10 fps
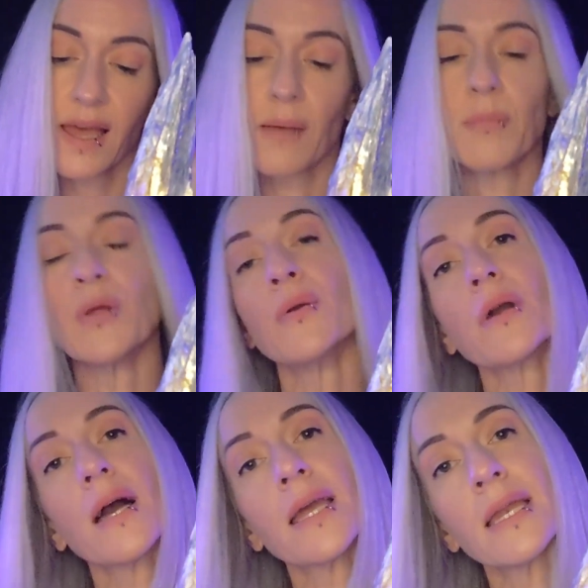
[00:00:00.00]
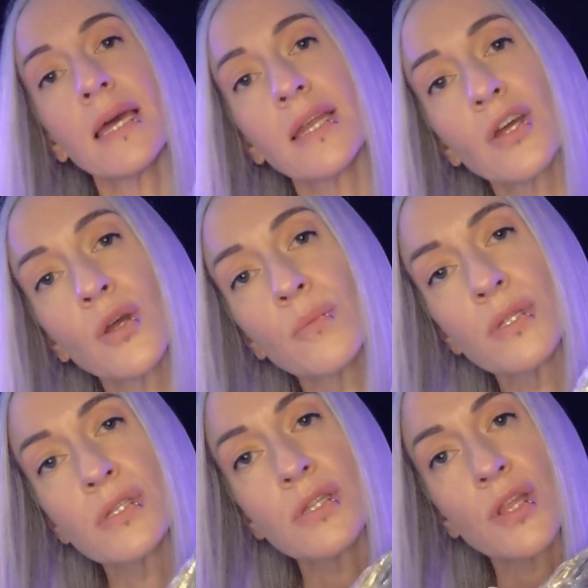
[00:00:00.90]
Blue kyanite
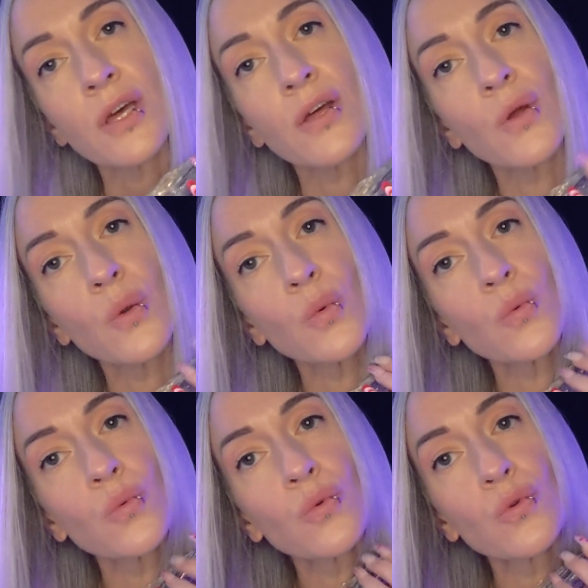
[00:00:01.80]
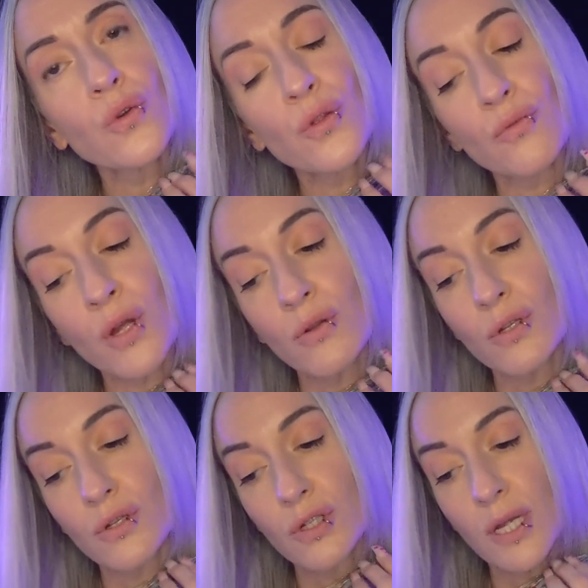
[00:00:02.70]
opens the throat
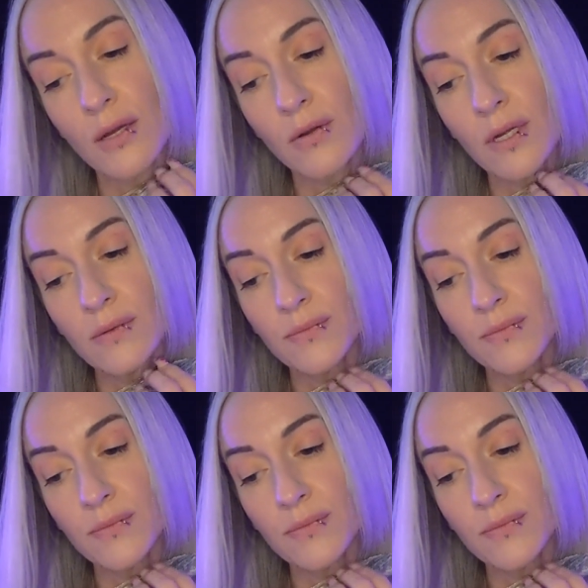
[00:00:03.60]
chakra,